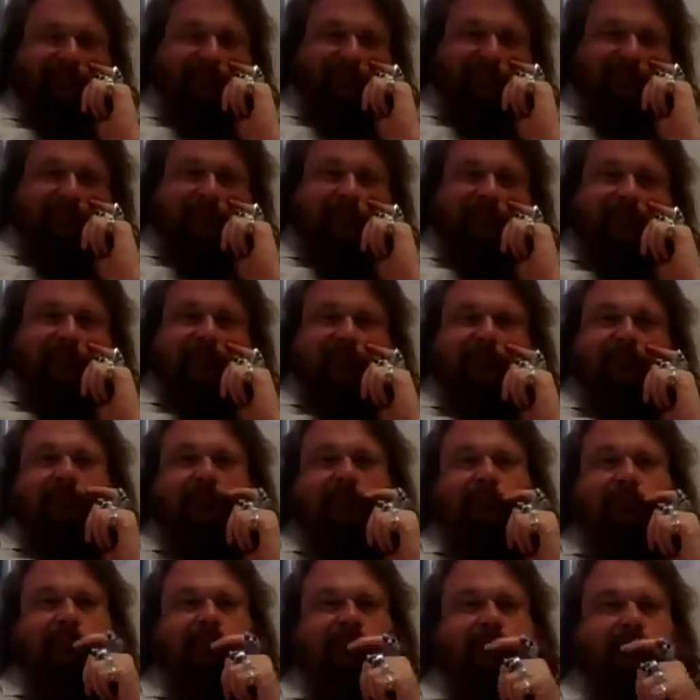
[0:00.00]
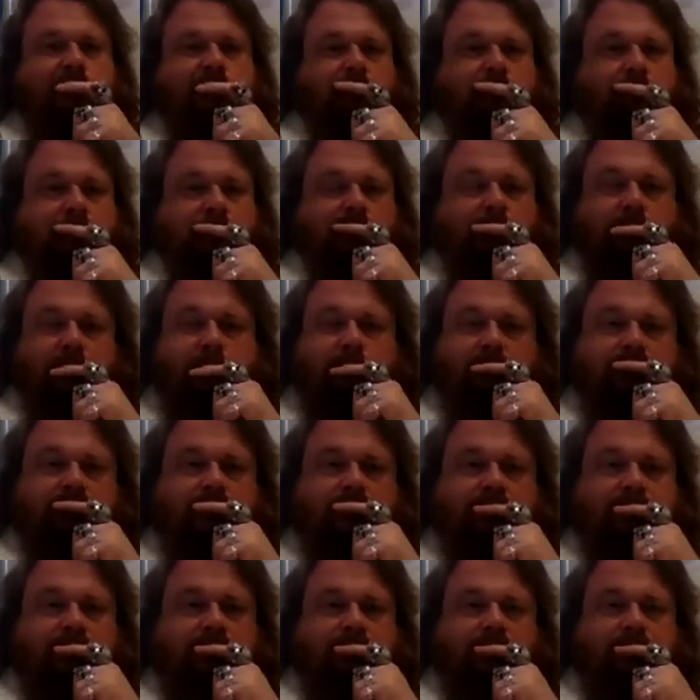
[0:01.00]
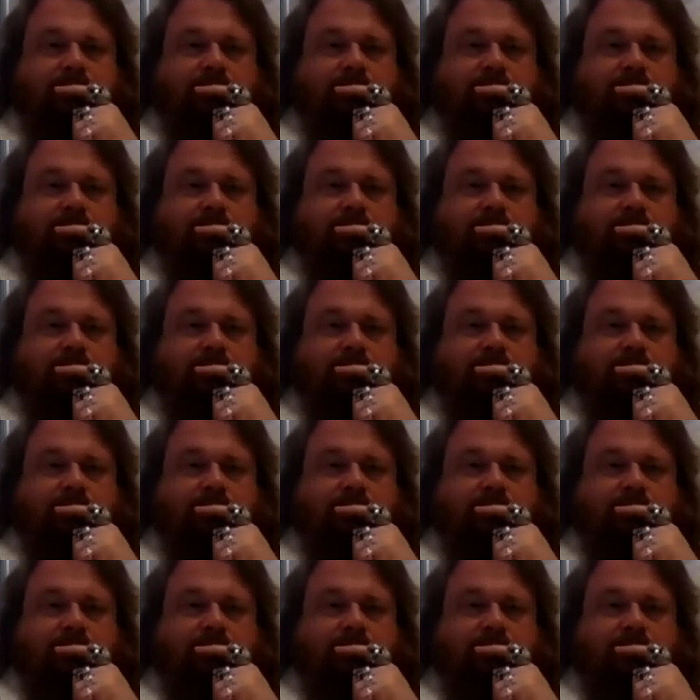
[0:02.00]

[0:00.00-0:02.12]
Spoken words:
Because I'm not very good at mechanical